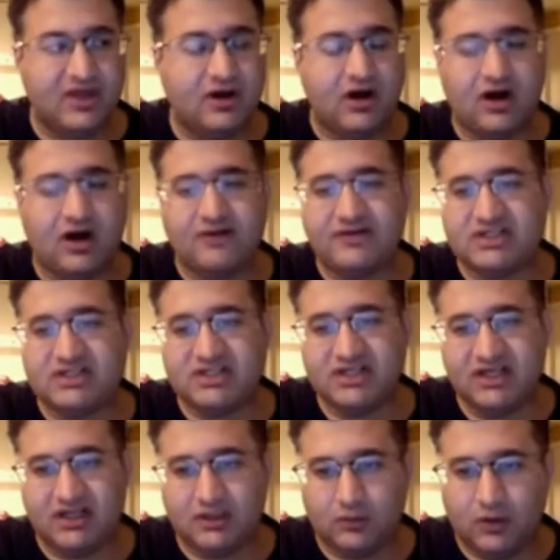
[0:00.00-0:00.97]
Obviously,
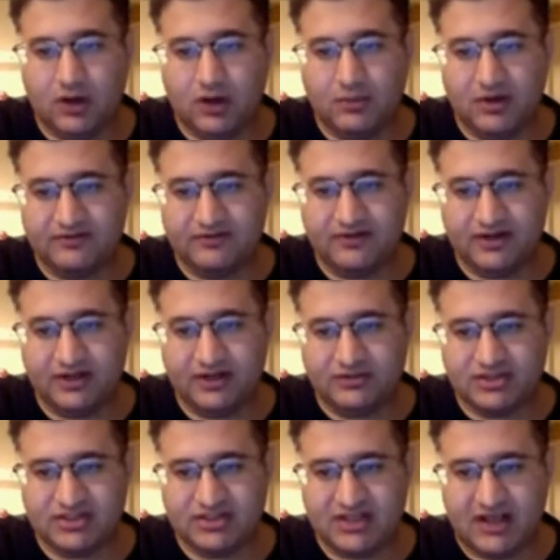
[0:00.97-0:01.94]
in the Walmart video
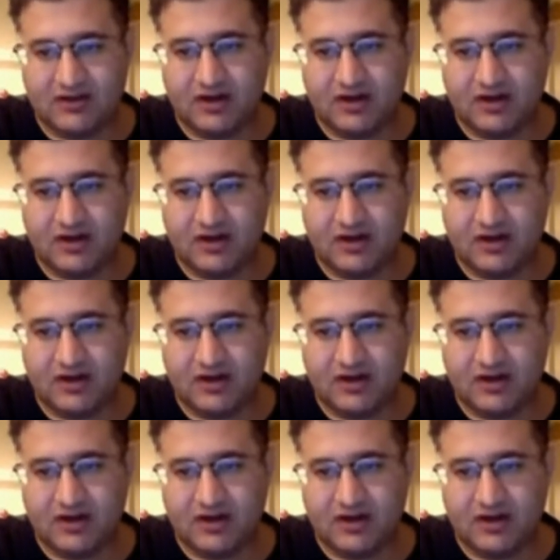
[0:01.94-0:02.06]
just now,